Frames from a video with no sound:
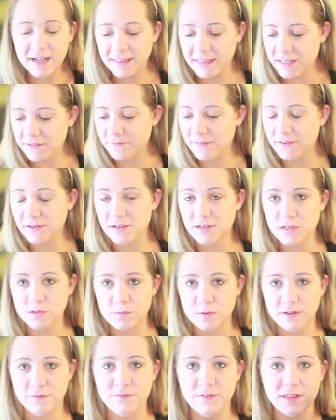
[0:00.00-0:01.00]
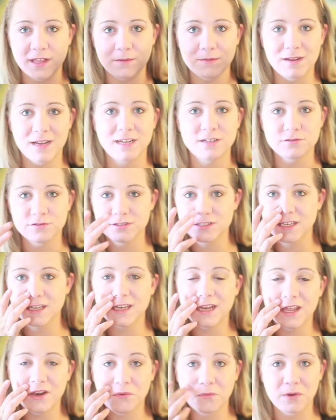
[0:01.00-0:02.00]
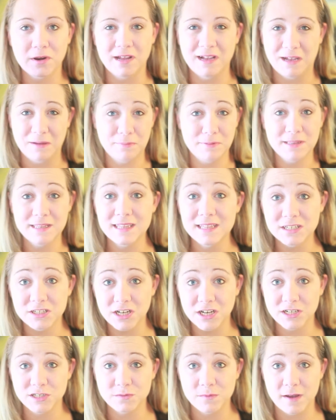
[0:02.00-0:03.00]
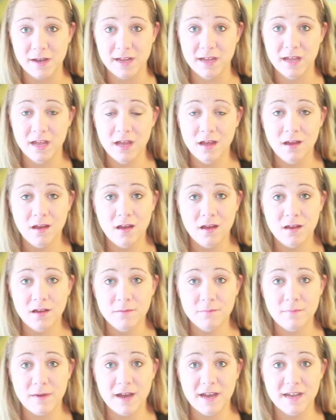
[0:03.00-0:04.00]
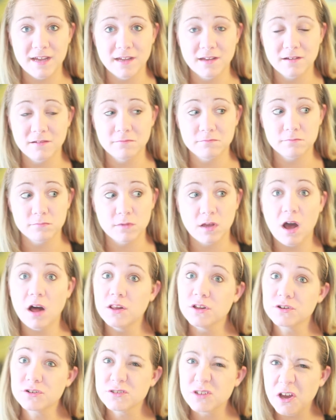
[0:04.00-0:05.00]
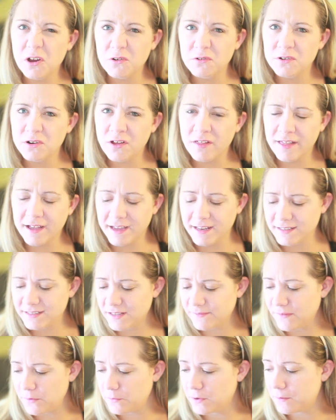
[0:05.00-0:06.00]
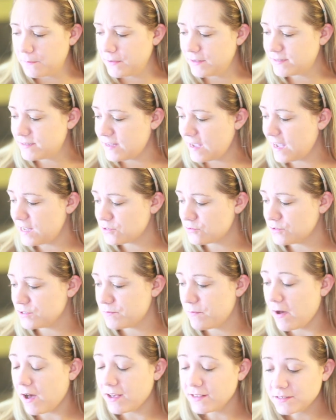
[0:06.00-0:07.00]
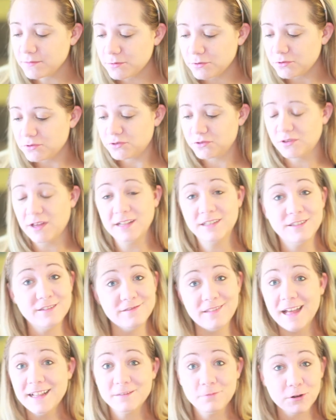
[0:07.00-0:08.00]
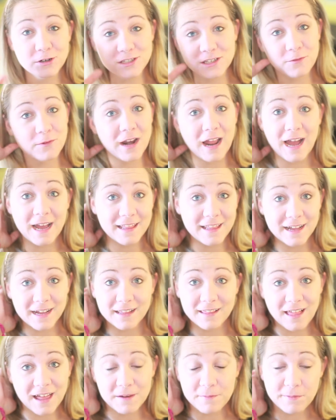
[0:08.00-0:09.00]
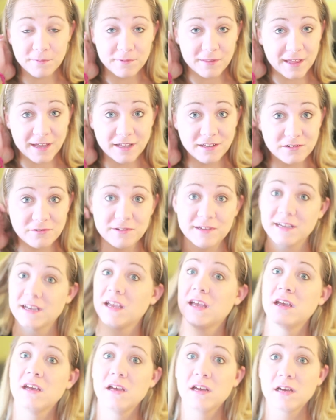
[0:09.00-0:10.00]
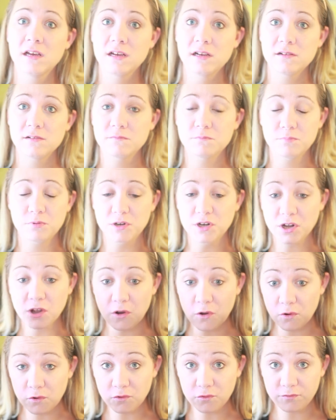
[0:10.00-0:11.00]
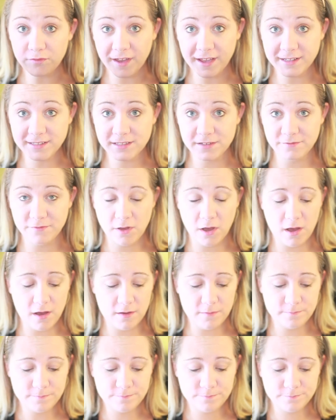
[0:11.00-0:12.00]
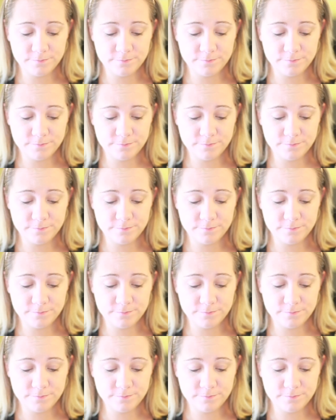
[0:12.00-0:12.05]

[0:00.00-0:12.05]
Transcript: I like foundation, but I feel like my natural skin. I don't want to completely change my my color tone and all that kind of stuff. I want to be as natural as possible. So that's that's personally what I like. A lot of people like doing, putting a whole face of um.